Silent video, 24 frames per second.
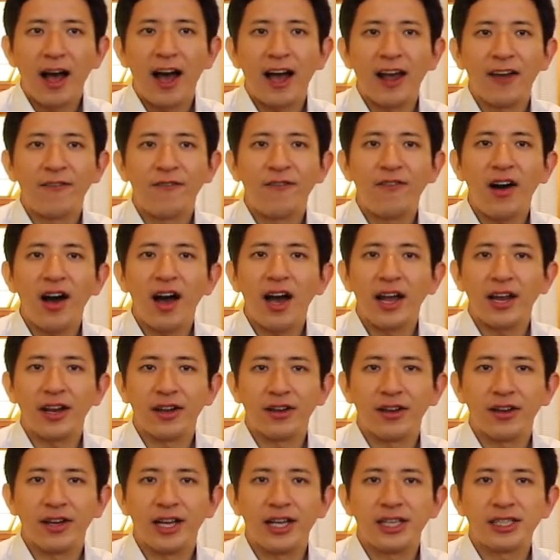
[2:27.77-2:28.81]
I
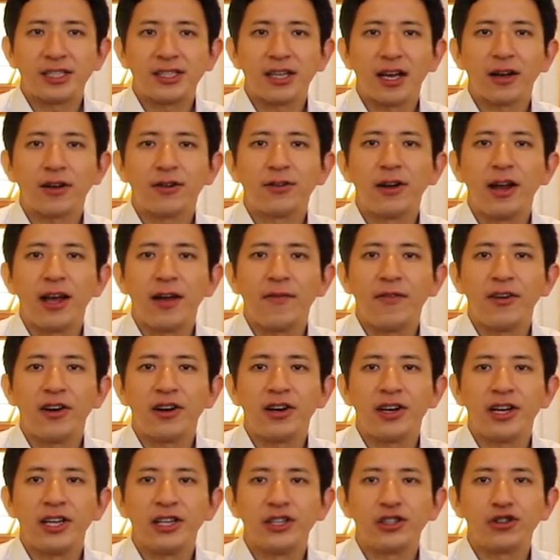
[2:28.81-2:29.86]
find it's a
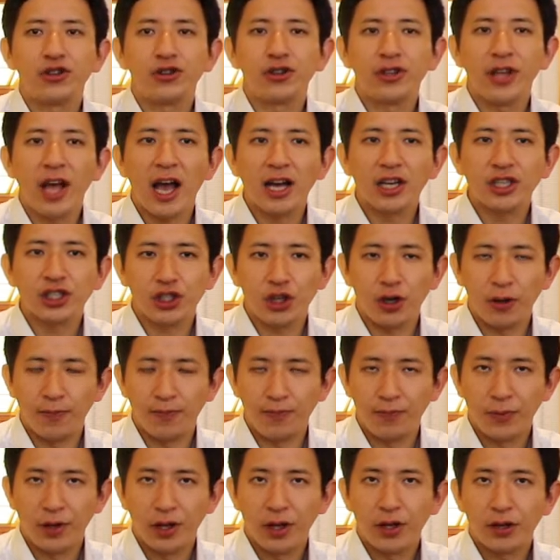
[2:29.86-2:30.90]
clever
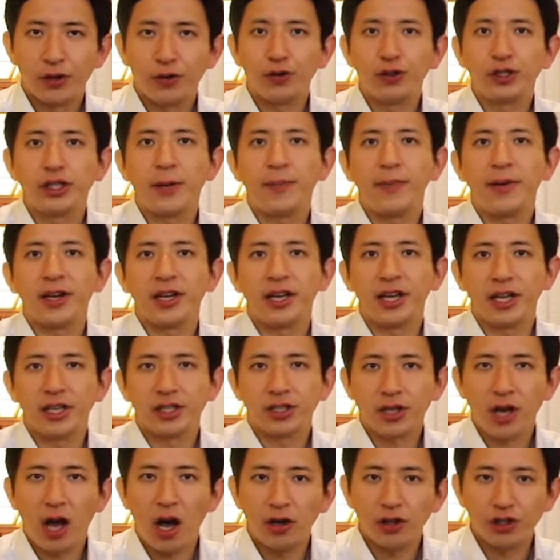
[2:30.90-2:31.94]
introduction to
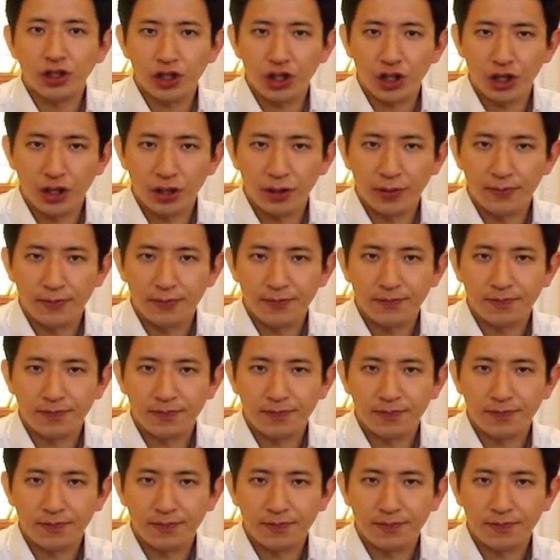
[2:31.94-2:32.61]
Japanese culture.